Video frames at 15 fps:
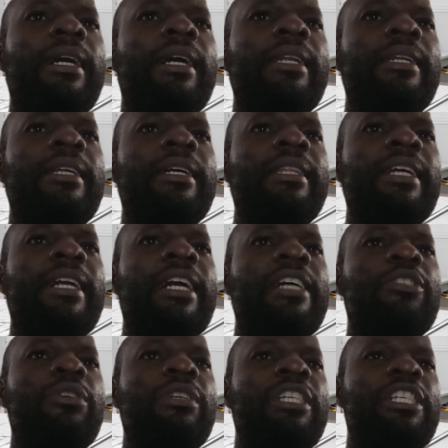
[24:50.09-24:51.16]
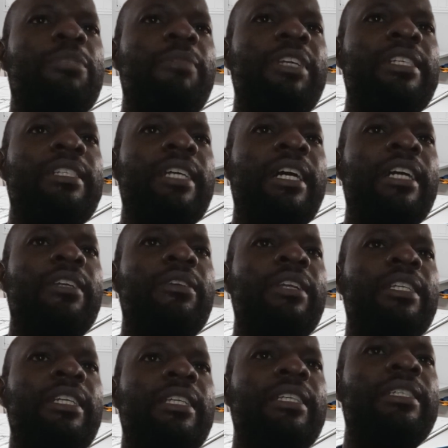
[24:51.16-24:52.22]
and the caisson is placed
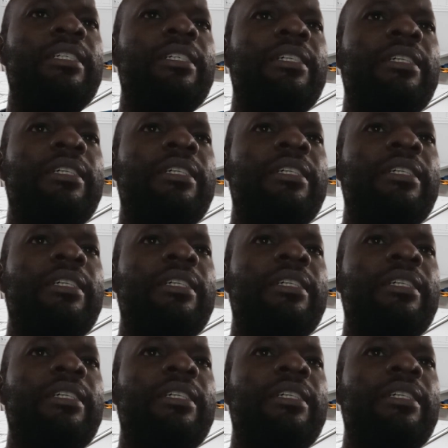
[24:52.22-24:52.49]
accurately,